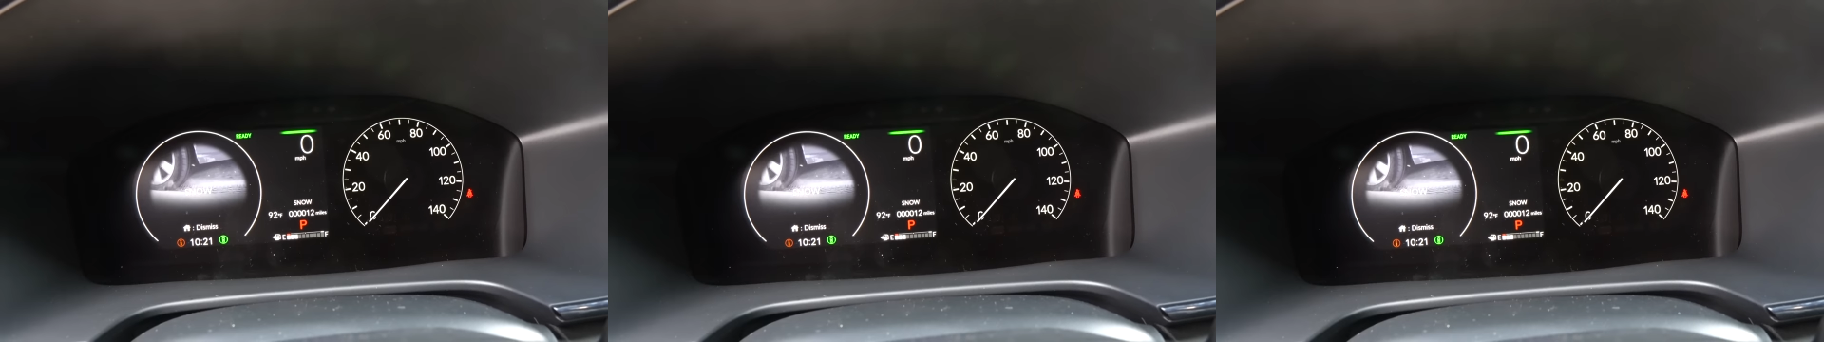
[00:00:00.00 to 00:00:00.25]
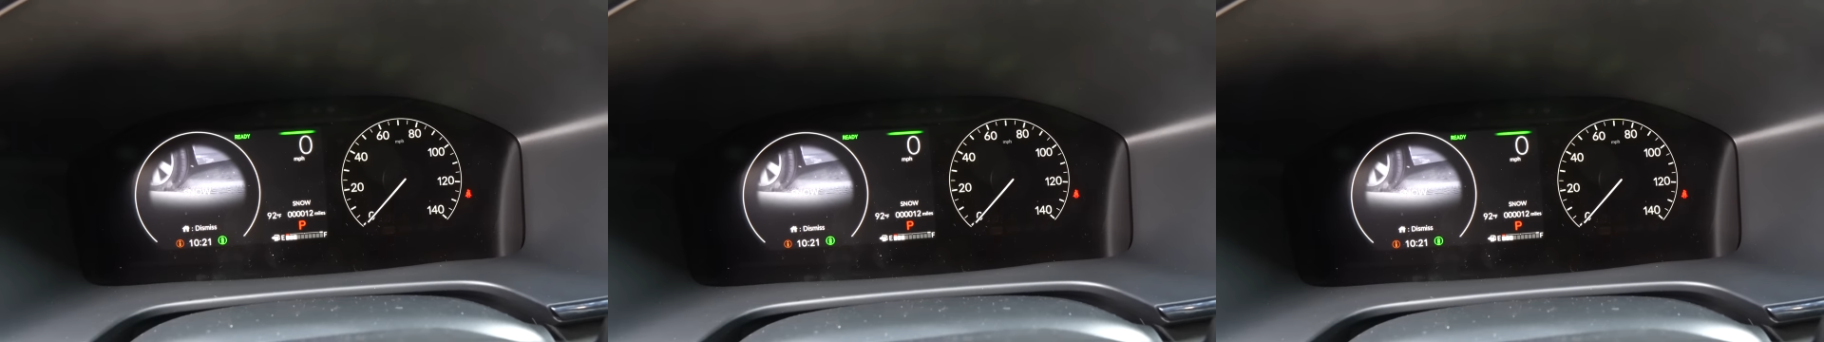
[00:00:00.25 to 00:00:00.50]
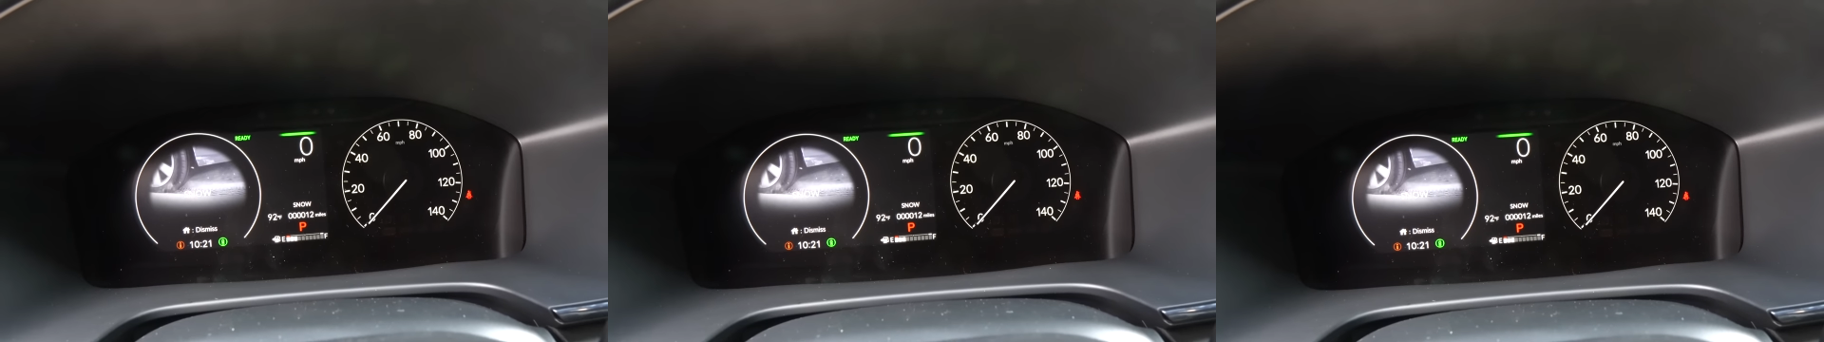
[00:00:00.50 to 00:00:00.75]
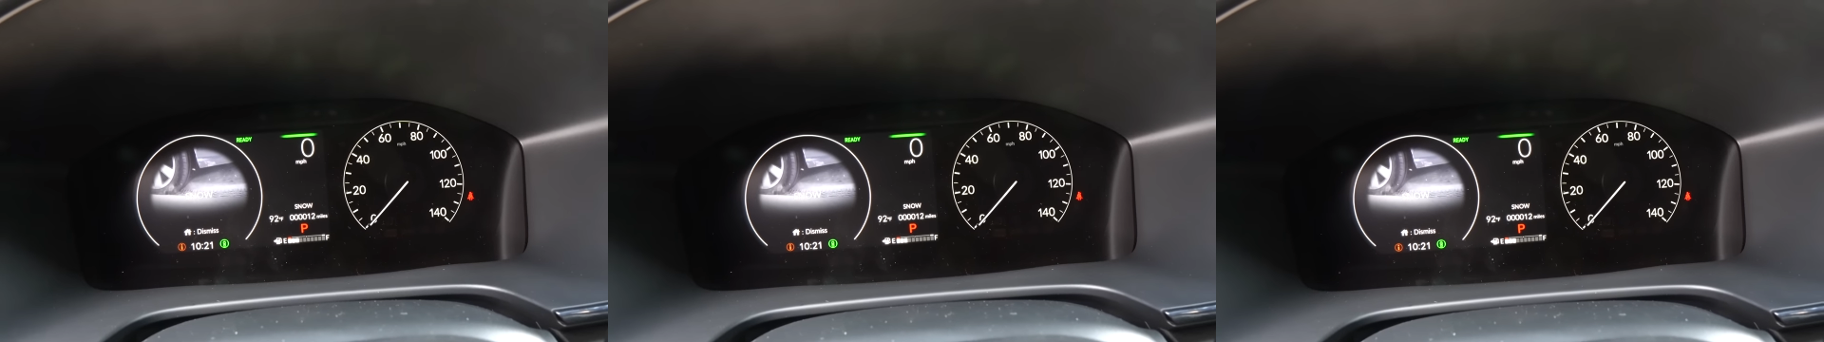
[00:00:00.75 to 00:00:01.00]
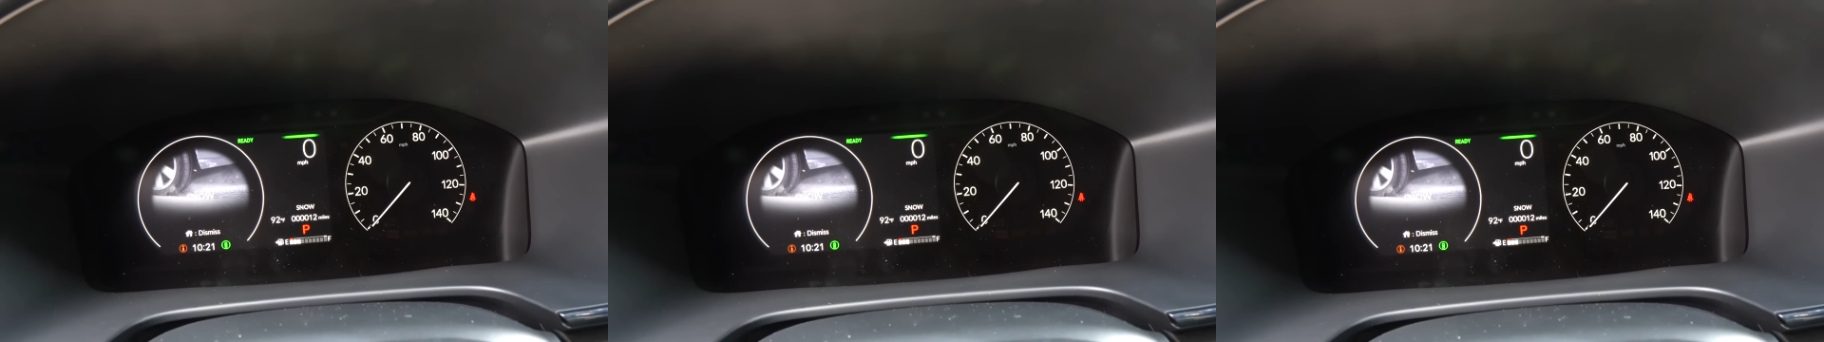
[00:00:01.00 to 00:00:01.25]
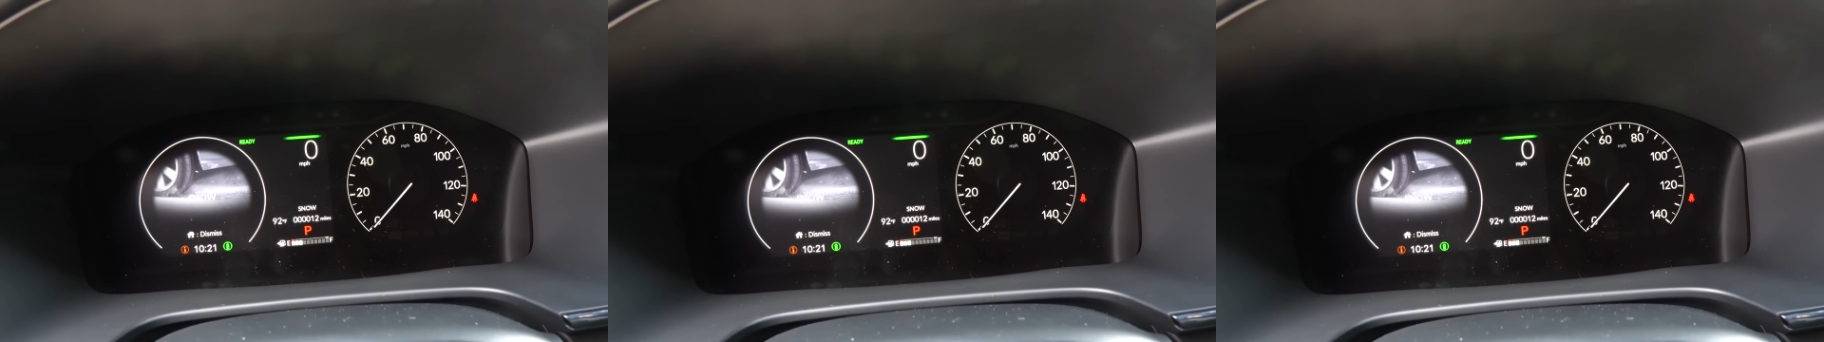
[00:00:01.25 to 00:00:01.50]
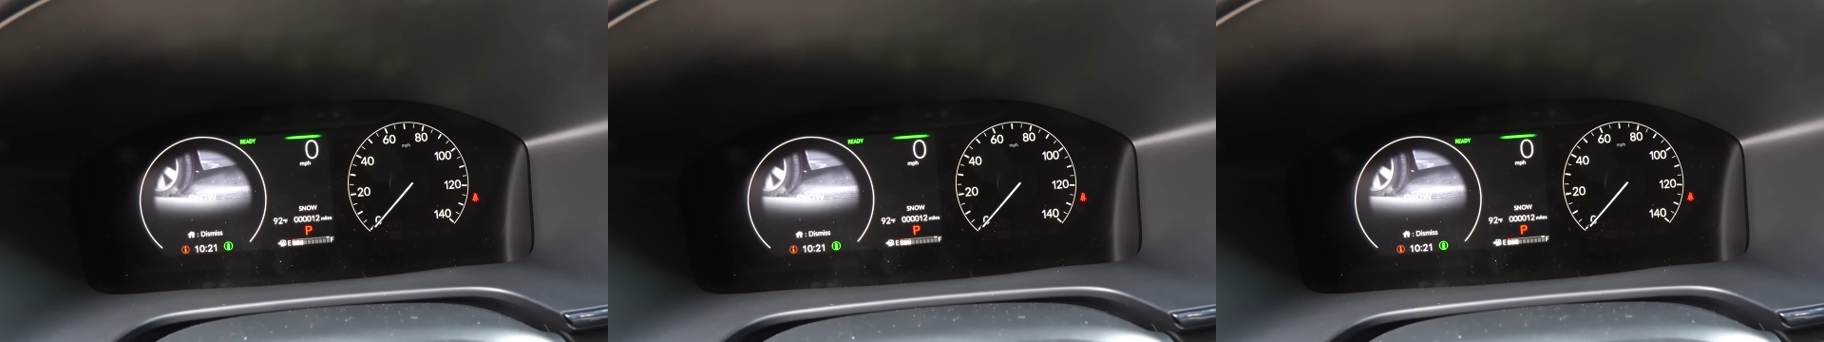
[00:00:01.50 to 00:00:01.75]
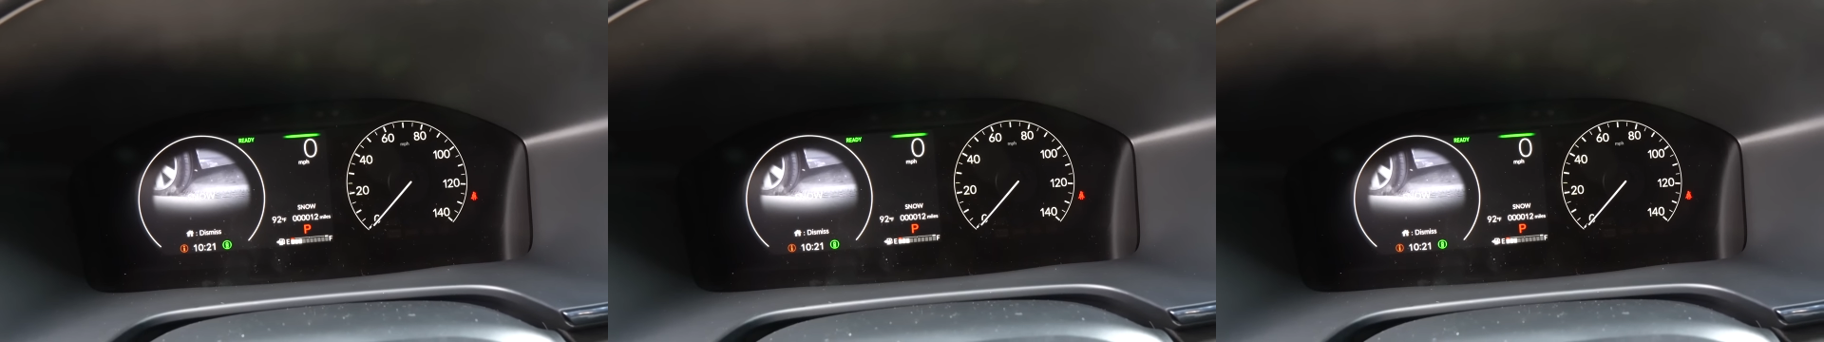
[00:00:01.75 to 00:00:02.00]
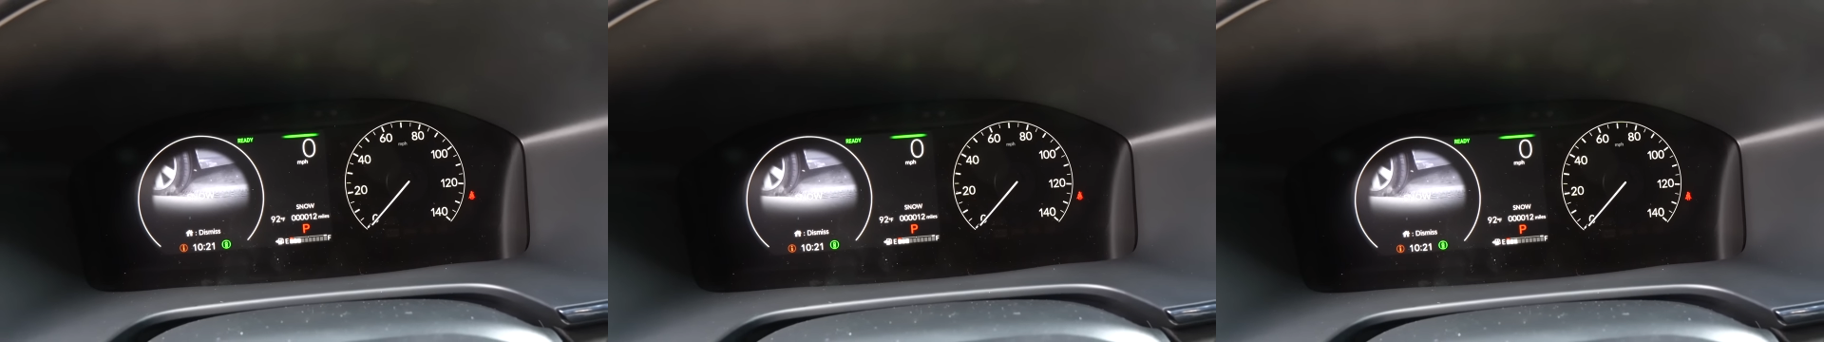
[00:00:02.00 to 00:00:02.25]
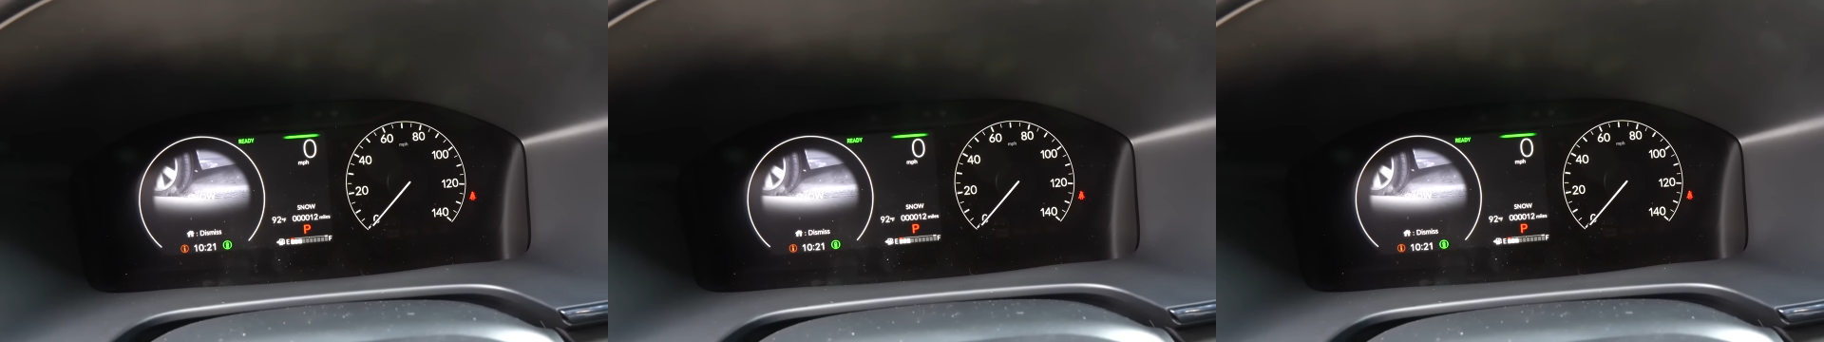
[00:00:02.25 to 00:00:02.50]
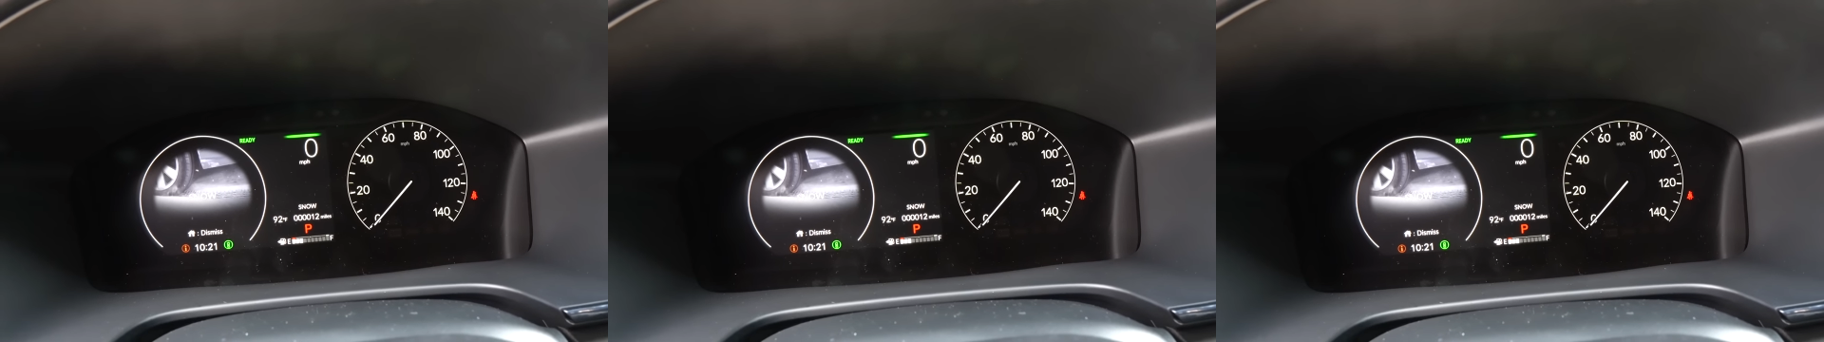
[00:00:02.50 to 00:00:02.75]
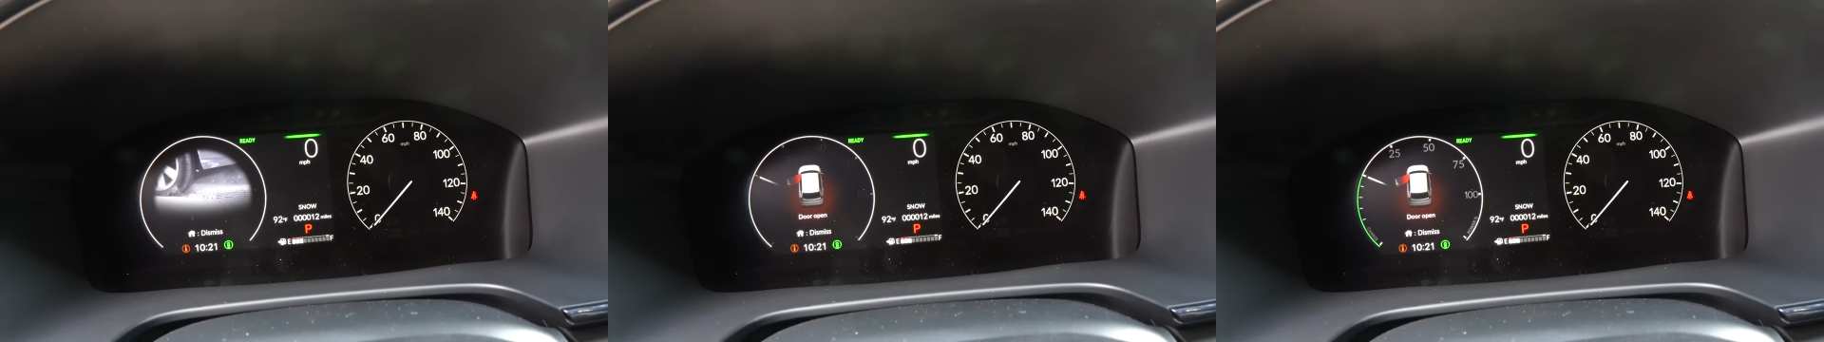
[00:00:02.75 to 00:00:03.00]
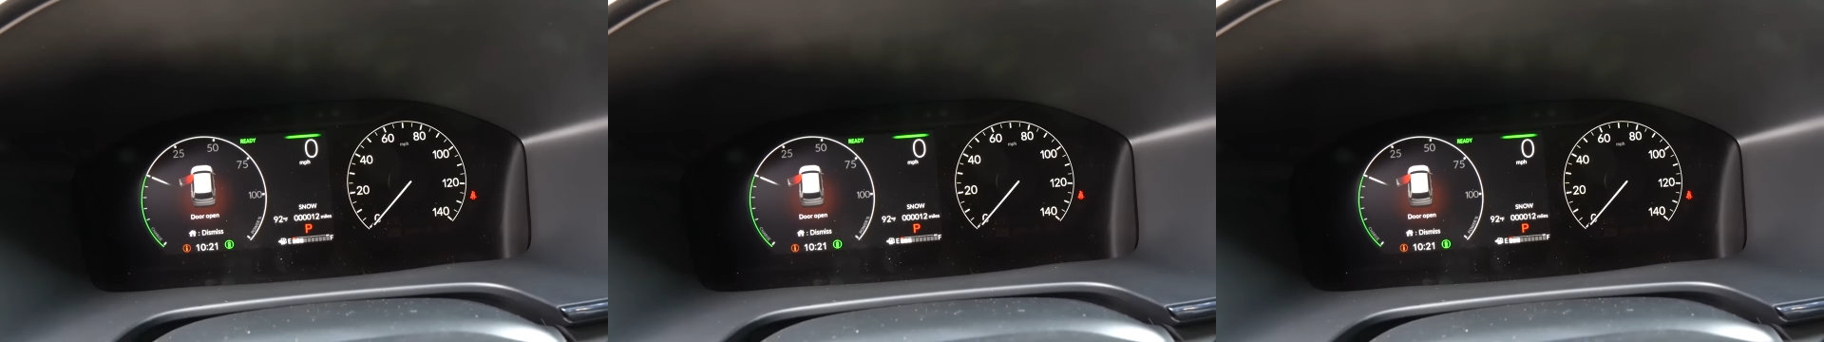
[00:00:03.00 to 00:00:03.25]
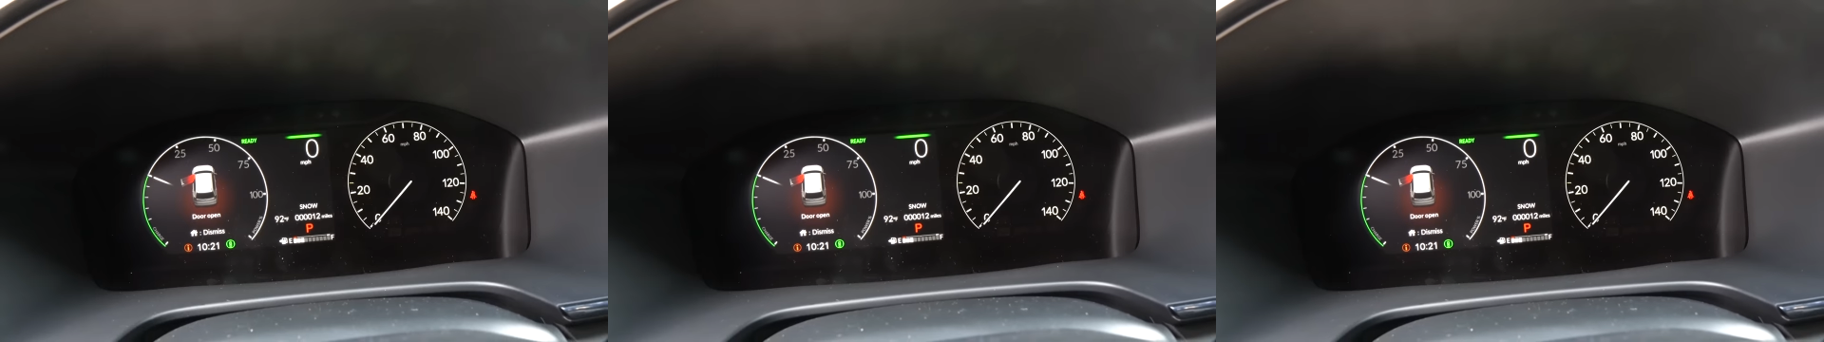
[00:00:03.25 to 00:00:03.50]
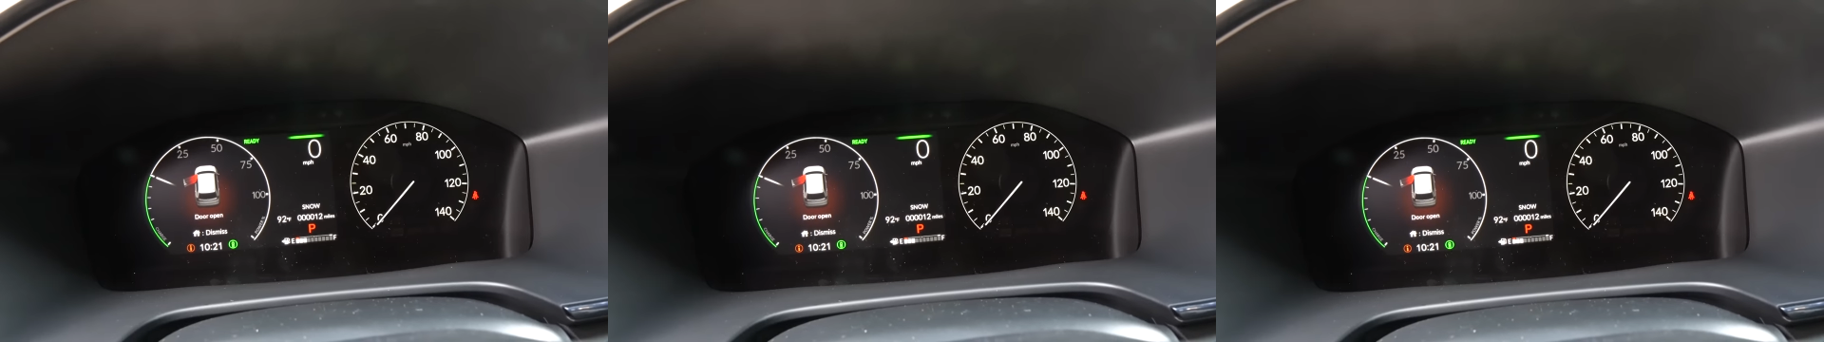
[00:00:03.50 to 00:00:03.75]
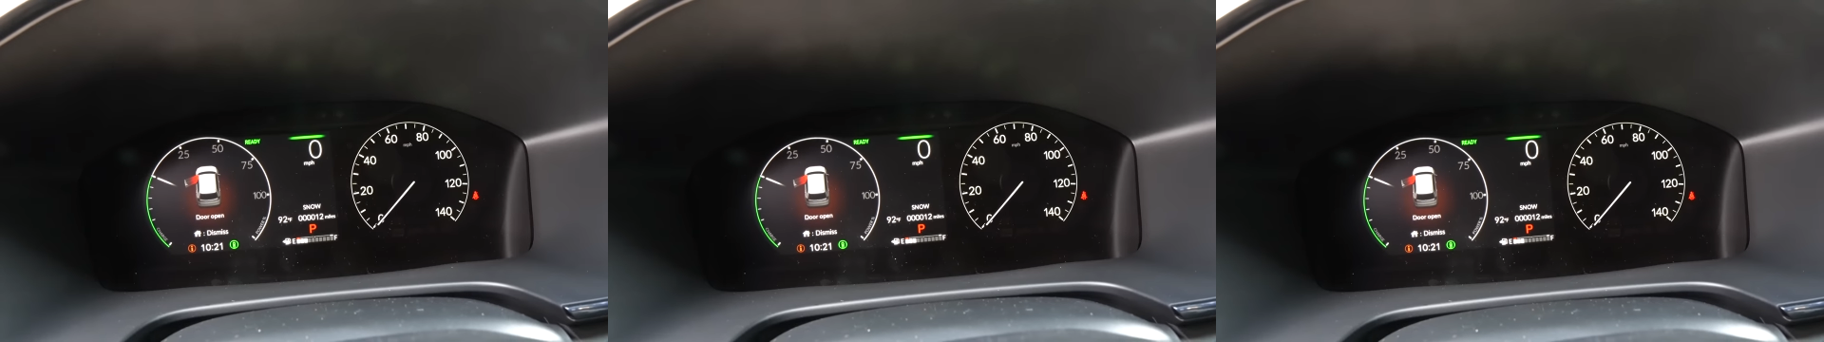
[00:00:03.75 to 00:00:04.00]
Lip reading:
(no speaker visible)